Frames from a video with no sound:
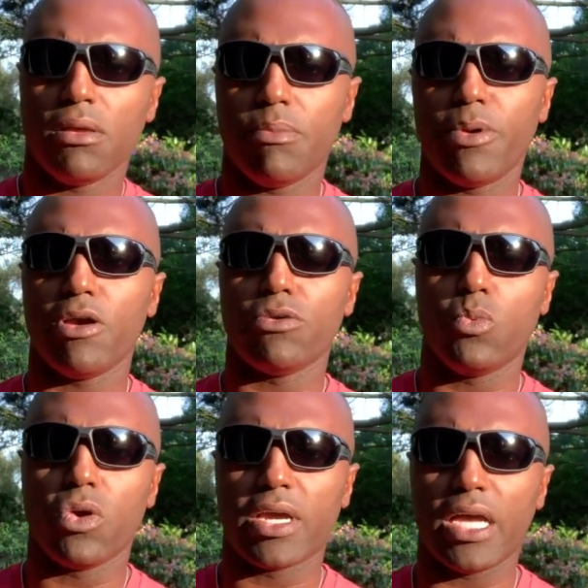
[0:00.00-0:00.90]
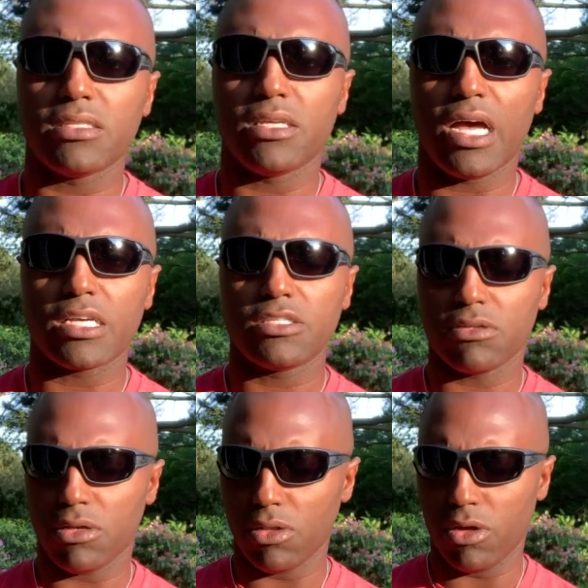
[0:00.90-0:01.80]
a pair of workout socks
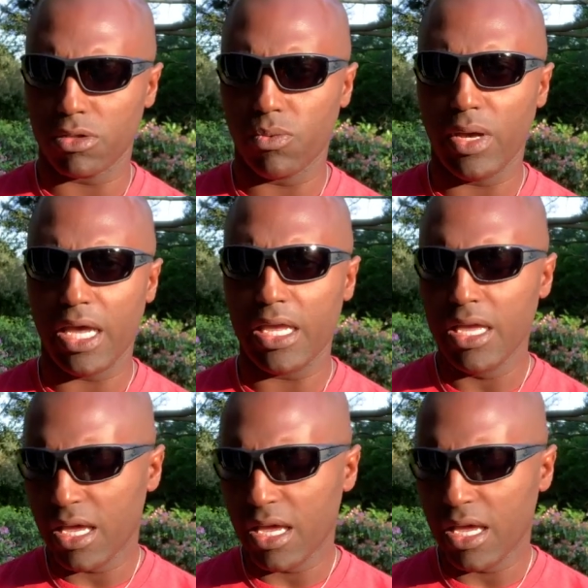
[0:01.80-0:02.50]
along the way.